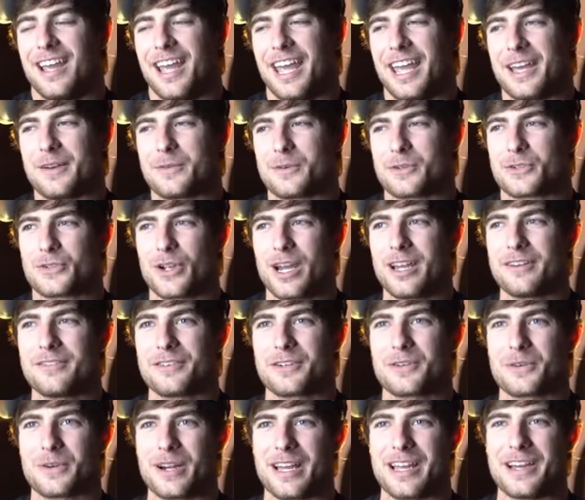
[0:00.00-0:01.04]
and we're
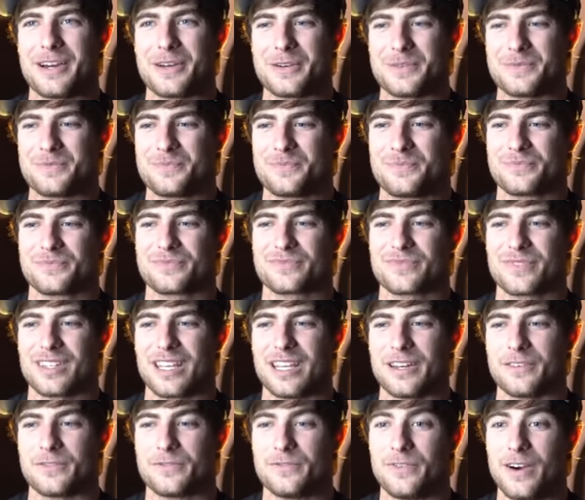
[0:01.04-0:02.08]
driving around,
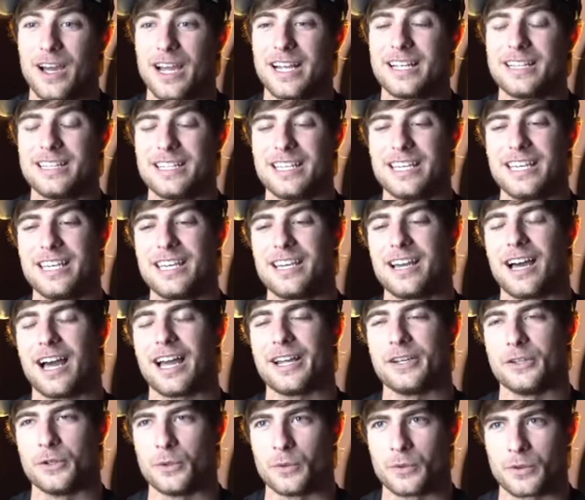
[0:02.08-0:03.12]
and finally
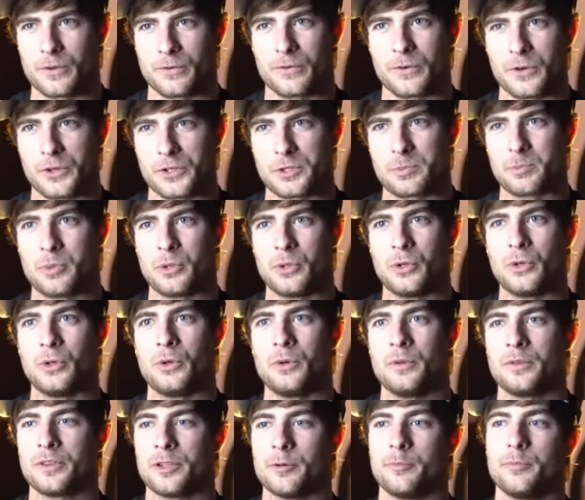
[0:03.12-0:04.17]
I do the first
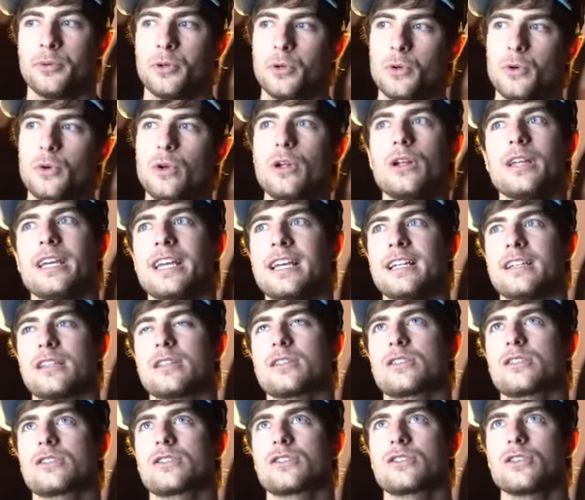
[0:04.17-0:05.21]
pull. The pull
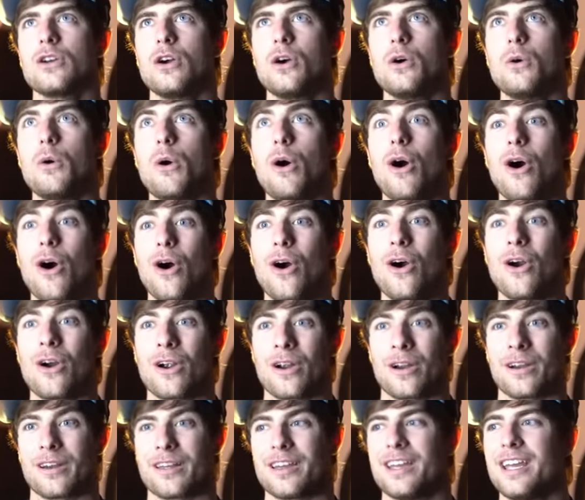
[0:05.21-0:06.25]
hits so
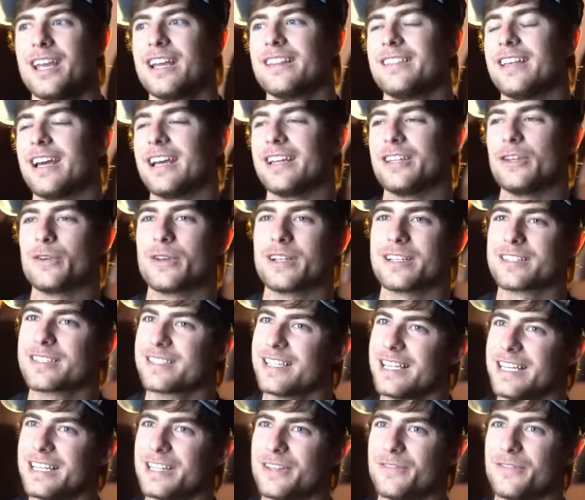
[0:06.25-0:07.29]
hard that you can
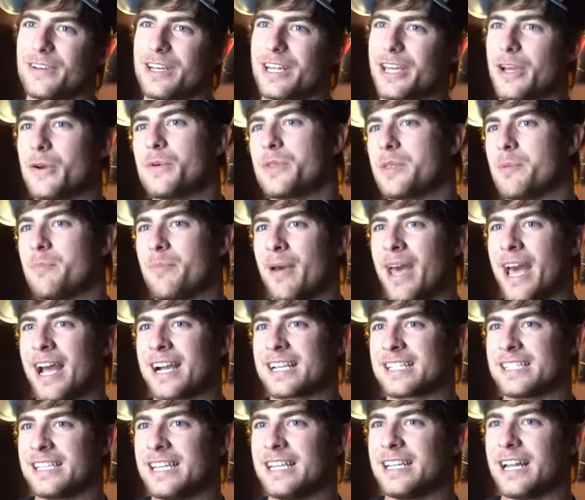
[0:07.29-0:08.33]
see in the video in the
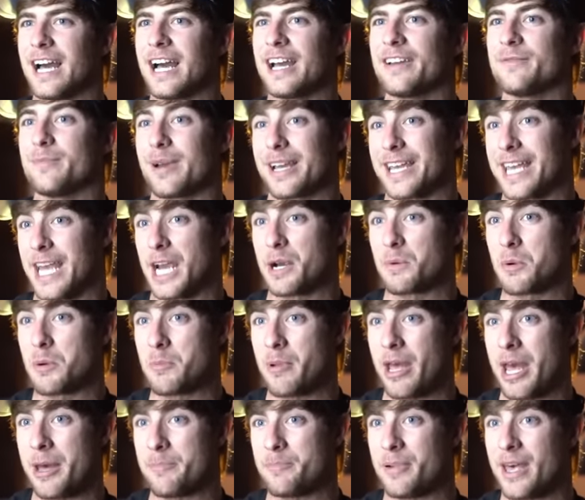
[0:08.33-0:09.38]
back seat, I have my camera
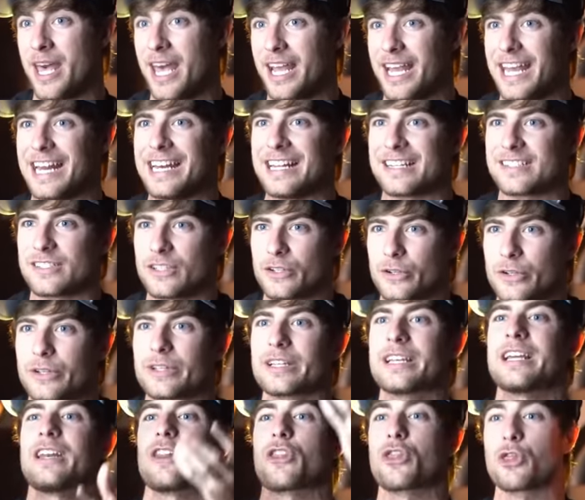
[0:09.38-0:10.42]
backpack, and it's
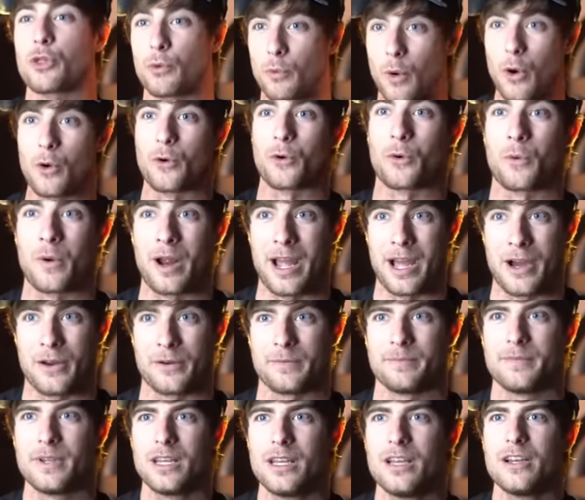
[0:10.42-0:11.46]
literally getting thrown
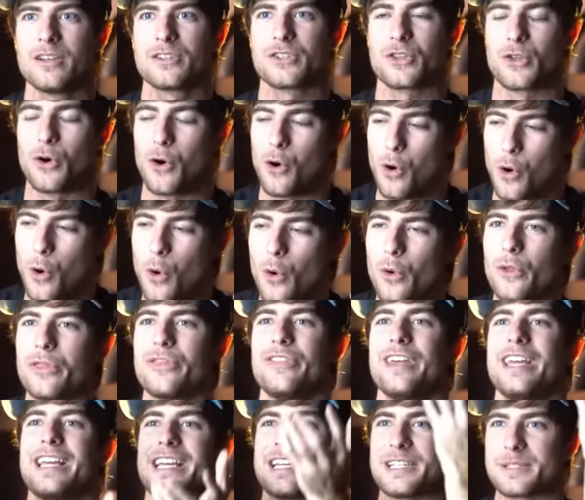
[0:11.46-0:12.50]
around. So the whole
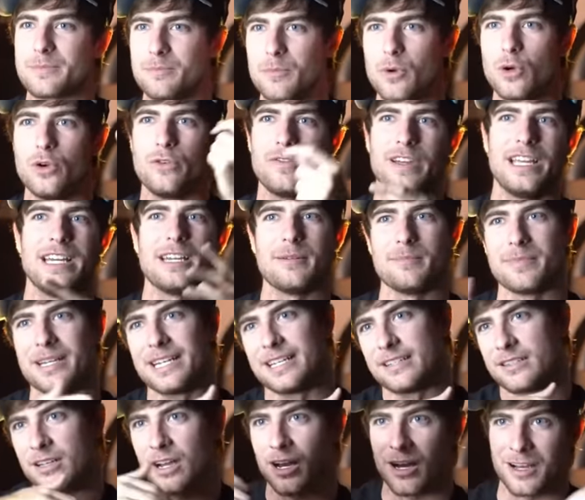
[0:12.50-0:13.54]
thing is moving and
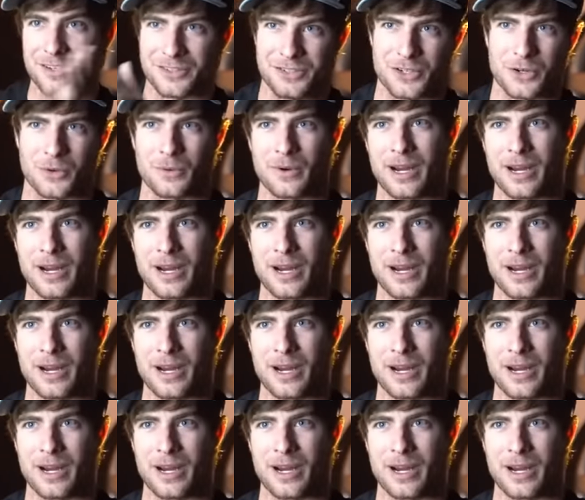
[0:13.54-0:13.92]
being tossed